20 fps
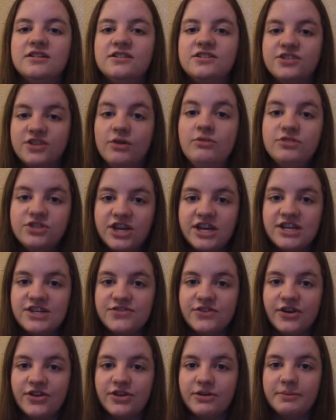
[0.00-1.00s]
Don't
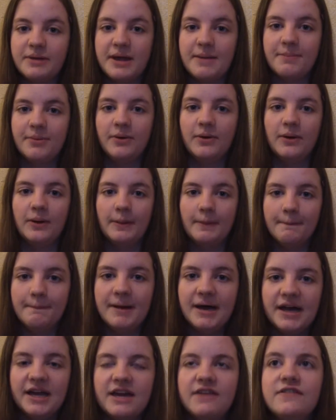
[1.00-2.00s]
change for other people,
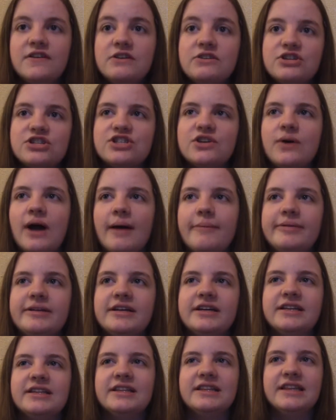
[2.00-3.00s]
but if you just so
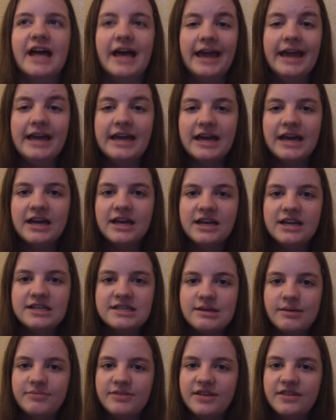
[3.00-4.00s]
happen to like
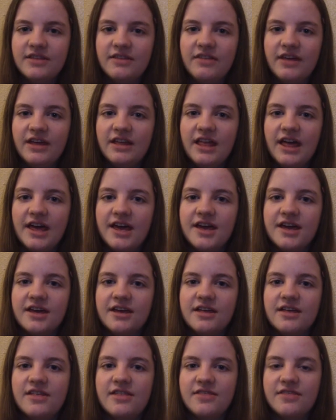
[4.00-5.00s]
something that they
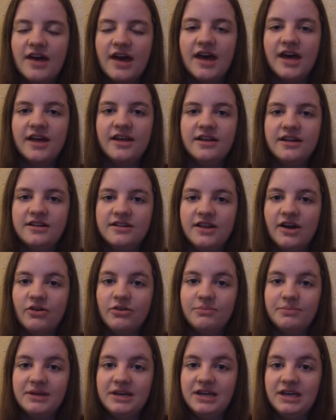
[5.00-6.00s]
like, then that
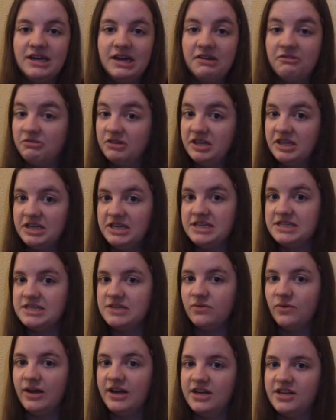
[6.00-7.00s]
would be a really
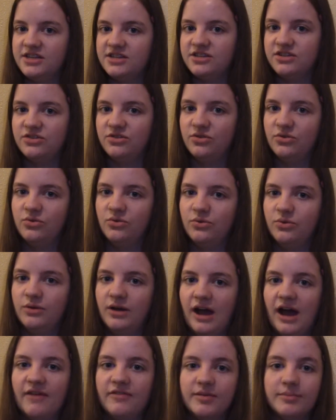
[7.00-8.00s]
easy way to
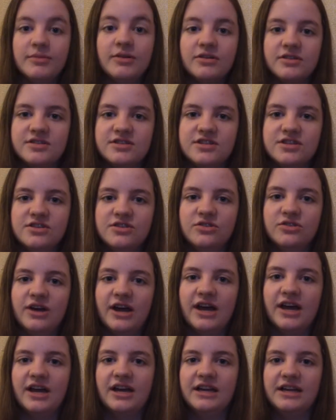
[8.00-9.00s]
have them notice you
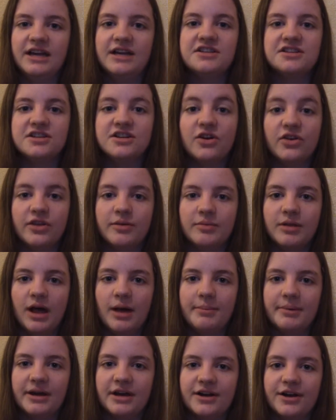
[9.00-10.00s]
and get to know them a
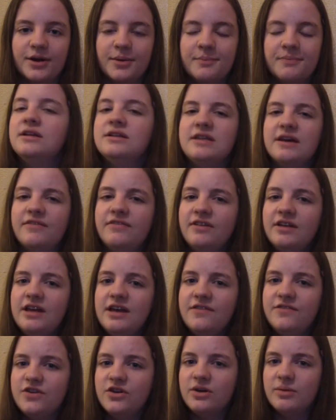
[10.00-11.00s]
lot better.
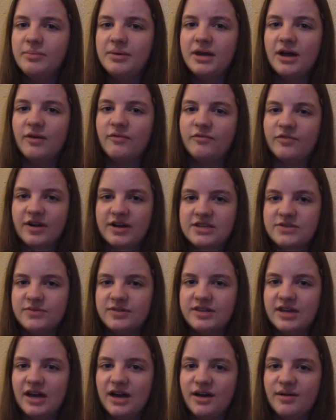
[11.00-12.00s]
Definitely if you can become friends
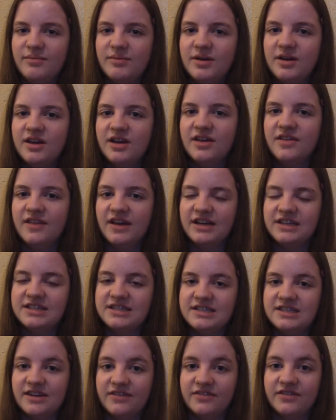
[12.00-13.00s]
with them,
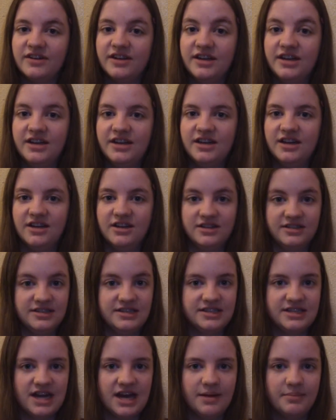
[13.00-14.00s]
that's definitely a good
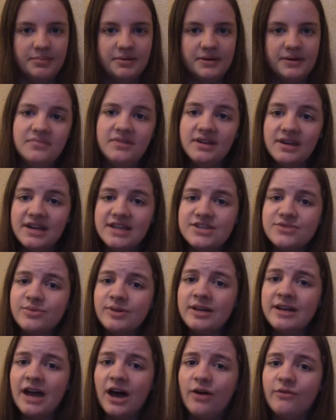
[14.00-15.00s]
step. It's
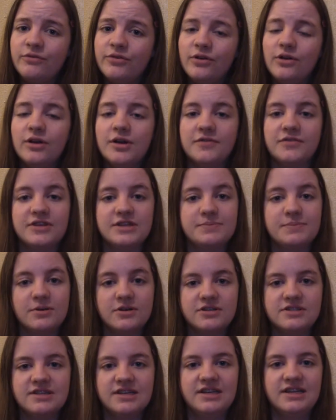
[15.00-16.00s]
really helpful if this
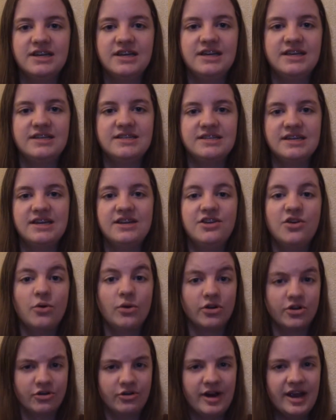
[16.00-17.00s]
person is in
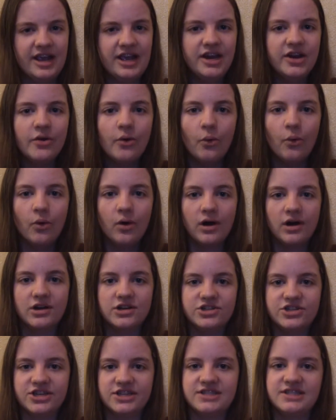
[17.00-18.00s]
your grade
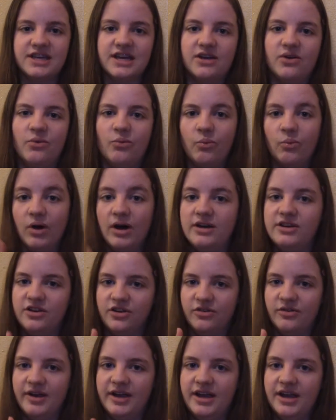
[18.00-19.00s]
or just like
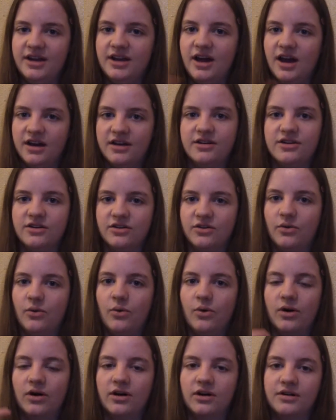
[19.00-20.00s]
one grade under
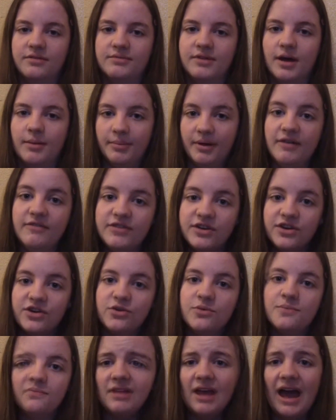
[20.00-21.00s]
or above
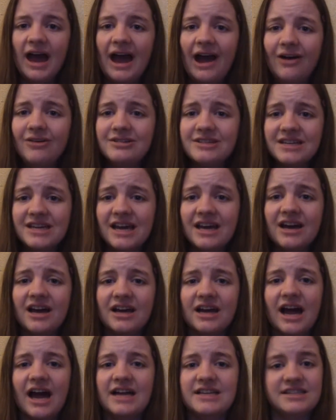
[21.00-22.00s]
you. How to get
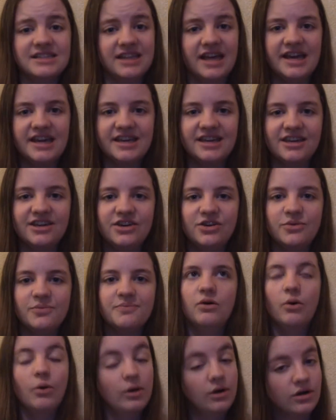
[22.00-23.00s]
a guy to like you
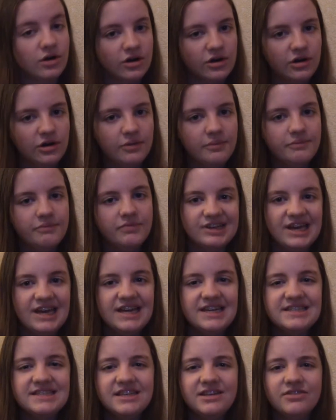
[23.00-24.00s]
or girl
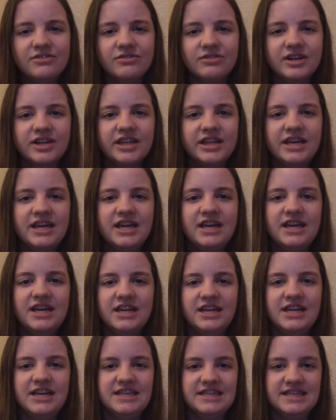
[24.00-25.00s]
isn't really
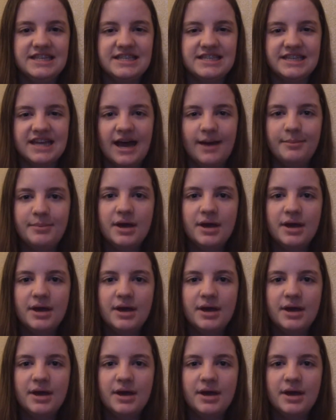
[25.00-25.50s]
an easy step.